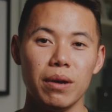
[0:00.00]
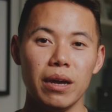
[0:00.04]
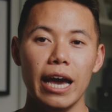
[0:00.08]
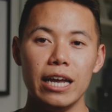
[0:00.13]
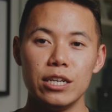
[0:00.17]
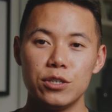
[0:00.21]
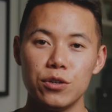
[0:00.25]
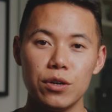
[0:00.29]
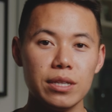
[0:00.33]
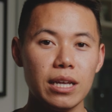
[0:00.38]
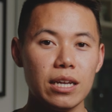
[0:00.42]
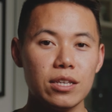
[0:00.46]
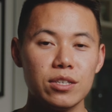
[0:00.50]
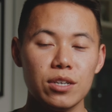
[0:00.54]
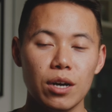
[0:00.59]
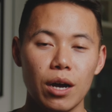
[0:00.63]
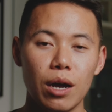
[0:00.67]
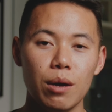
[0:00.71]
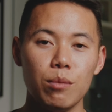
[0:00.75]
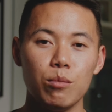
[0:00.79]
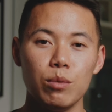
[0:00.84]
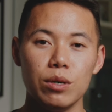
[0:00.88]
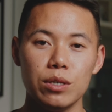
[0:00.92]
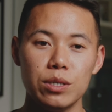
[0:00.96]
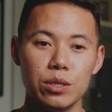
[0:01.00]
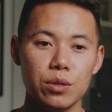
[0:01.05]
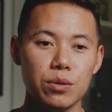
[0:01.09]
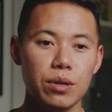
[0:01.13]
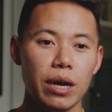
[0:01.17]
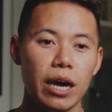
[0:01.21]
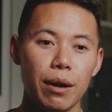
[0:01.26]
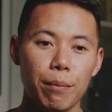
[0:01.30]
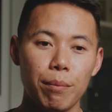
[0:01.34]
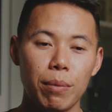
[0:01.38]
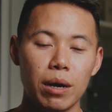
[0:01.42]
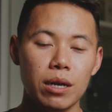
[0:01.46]
And during that time, we still
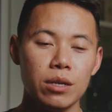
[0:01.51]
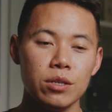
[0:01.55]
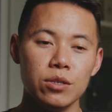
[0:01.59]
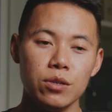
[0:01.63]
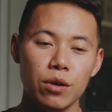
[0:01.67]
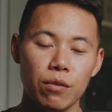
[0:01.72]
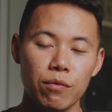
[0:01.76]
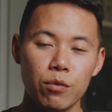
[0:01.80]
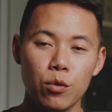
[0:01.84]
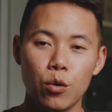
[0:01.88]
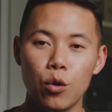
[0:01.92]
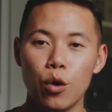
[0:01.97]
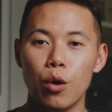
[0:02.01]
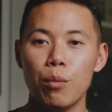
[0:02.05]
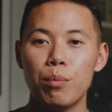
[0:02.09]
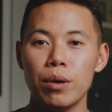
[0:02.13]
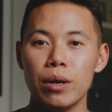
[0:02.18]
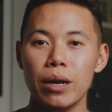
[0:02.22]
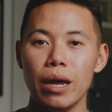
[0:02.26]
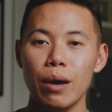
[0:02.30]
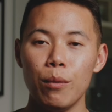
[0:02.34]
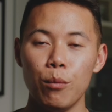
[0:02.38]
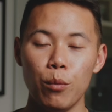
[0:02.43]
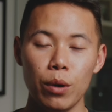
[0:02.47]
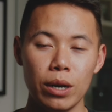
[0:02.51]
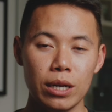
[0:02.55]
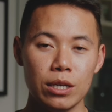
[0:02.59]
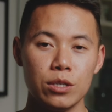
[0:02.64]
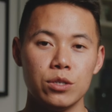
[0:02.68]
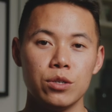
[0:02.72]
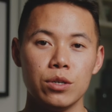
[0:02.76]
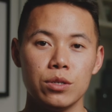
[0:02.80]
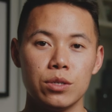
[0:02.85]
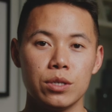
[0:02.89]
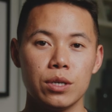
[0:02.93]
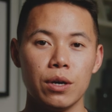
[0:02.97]
had a bunch of corporate and wedding
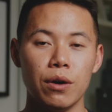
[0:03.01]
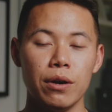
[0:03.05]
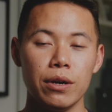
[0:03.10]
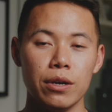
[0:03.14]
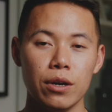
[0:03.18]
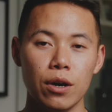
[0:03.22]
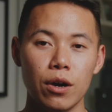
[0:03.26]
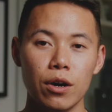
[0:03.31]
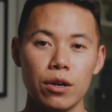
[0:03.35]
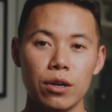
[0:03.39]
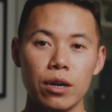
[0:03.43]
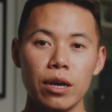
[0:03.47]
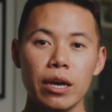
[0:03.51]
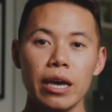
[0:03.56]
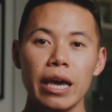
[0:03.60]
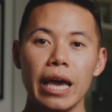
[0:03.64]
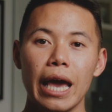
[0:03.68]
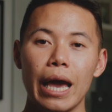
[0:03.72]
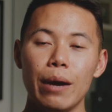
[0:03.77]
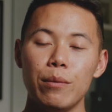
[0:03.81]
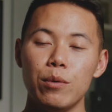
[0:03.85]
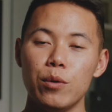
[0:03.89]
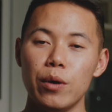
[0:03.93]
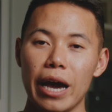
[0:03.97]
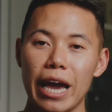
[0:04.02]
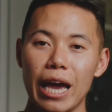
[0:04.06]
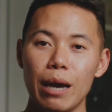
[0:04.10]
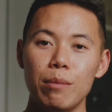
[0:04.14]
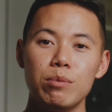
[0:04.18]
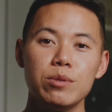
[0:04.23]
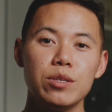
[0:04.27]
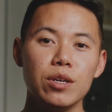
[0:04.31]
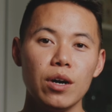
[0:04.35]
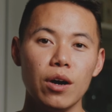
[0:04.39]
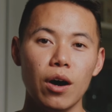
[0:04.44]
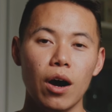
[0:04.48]
shoots going on, and we were able
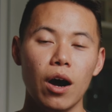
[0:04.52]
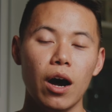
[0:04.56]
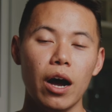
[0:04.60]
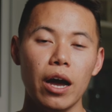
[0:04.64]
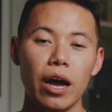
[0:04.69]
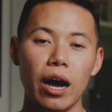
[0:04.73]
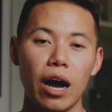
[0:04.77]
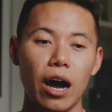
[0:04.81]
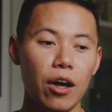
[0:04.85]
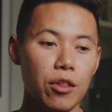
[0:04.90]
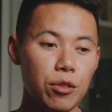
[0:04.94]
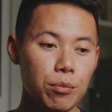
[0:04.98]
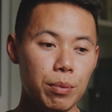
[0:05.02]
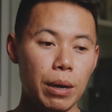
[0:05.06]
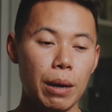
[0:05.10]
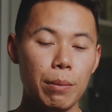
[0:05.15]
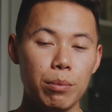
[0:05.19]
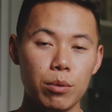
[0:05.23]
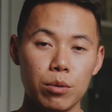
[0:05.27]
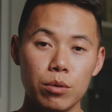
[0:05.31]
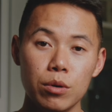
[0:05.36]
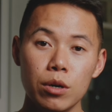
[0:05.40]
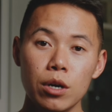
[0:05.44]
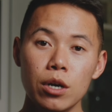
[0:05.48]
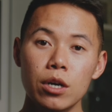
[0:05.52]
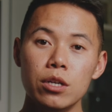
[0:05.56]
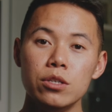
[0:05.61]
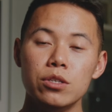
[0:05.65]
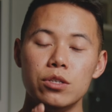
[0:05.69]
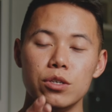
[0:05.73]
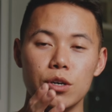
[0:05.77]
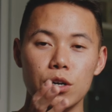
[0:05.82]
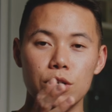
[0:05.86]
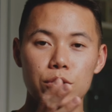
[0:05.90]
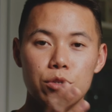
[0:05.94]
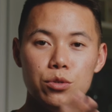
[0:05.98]
to hire other people to
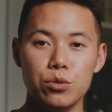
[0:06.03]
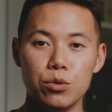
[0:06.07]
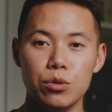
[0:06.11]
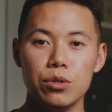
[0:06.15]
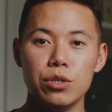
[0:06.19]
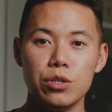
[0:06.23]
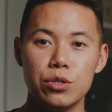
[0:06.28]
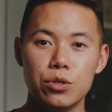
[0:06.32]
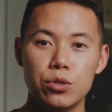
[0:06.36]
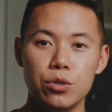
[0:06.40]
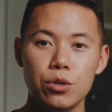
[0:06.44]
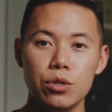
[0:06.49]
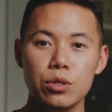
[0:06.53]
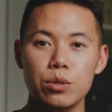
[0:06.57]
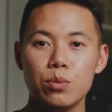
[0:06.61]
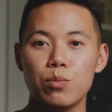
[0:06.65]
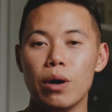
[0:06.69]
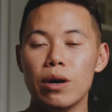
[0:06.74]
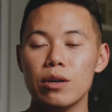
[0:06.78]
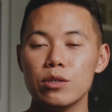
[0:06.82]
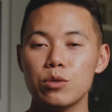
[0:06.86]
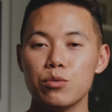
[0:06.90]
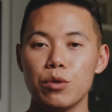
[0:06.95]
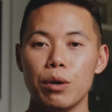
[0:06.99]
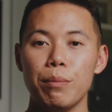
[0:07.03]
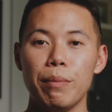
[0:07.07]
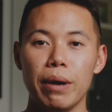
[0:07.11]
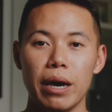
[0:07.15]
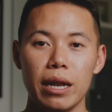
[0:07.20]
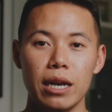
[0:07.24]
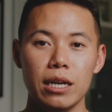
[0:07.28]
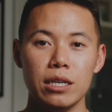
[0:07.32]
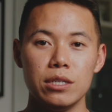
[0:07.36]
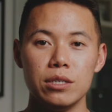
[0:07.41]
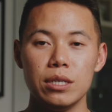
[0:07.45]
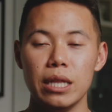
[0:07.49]
go do the shoots whilst we
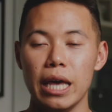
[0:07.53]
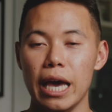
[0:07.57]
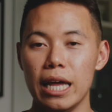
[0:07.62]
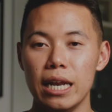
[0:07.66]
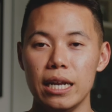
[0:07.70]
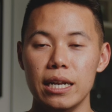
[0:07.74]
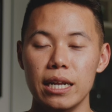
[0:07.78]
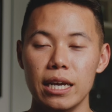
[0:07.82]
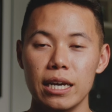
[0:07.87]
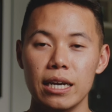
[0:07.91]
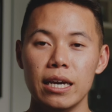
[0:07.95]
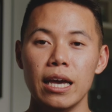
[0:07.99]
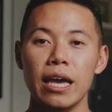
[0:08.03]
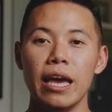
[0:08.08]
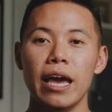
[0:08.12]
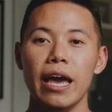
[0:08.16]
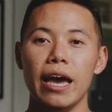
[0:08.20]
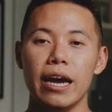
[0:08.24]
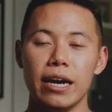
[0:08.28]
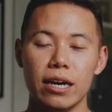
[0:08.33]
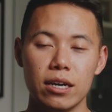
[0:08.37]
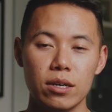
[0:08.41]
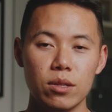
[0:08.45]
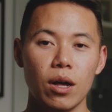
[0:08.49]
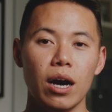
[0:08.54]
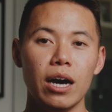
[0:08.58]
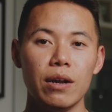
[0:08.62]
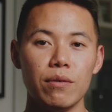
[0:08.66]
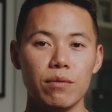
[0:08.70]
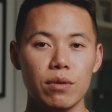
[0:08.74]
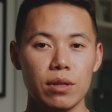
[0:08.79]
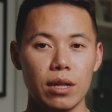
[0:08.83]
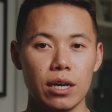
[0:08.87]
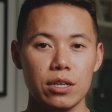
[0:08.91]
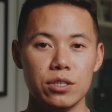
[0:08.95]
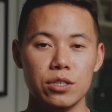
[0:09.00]
managed the editing and client
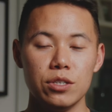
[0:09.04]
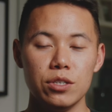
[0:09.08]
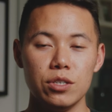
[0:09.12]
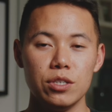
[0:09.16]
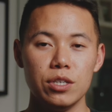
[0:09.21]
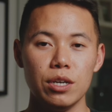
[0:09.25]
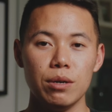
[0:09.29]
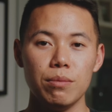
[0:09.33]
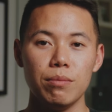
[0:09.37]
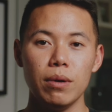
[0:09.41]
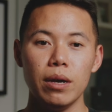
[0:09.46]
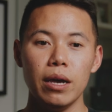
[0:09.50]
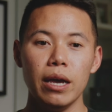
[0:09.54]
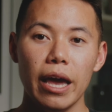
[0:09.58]
relationship.